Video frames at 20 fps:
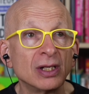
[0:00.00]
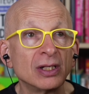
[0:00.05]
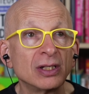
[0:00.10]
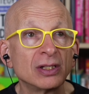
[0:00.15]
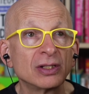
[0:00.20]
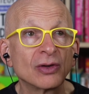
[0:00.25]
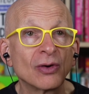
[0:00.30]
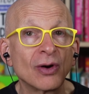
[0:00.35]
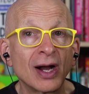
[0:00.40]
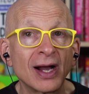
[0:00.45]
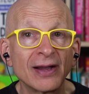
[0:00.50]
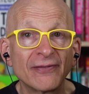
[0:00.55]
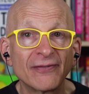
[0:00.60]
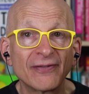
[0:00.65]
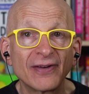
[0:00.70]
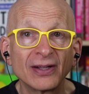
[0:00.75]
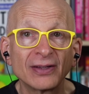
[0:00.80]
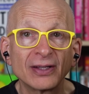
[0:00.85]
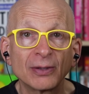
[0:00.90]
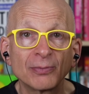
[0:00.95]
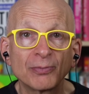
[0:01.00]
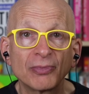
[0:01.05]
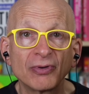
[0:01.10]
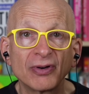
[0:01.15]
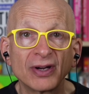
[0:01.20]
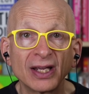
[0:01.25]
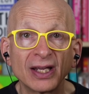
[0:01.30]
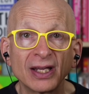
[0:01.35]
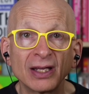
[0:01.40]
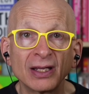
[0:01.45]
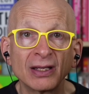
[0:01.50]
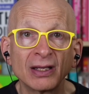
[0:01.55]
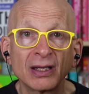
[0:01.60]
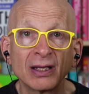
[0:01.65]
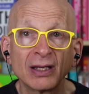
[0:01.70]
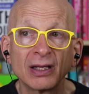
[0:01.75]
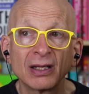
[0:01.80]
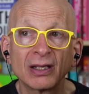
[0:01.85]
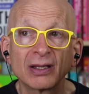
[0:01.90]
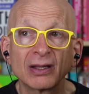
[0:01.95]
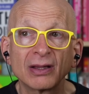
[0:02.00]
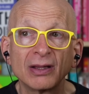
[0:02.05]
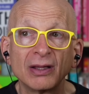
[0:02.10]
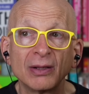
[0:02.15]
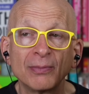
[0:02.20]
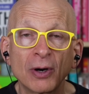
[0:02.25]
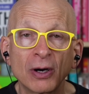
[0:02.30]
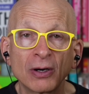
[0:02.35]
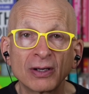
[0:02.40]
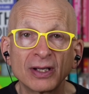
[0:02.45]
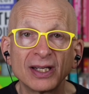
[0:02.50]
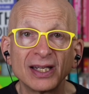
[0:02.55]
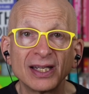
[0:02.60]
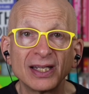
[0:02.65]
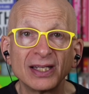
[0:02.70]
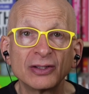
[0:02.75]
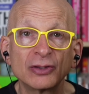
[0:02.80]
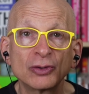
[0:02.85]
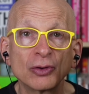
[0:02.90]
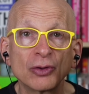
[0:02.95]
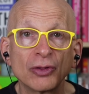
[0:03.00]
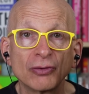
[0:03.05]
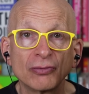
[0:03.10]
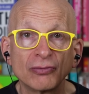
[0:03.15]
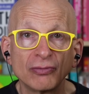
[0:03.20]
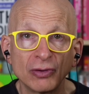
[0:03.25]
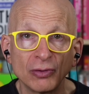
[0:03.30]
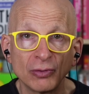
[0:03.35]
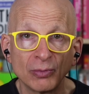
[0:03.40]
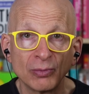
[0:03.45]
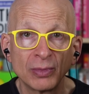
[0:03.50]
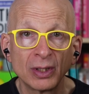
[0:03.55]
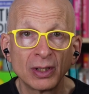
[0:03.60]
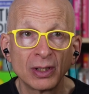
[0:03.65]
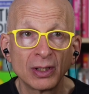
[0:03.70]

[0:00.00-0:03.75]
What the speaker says: So I found that bringing the market into the room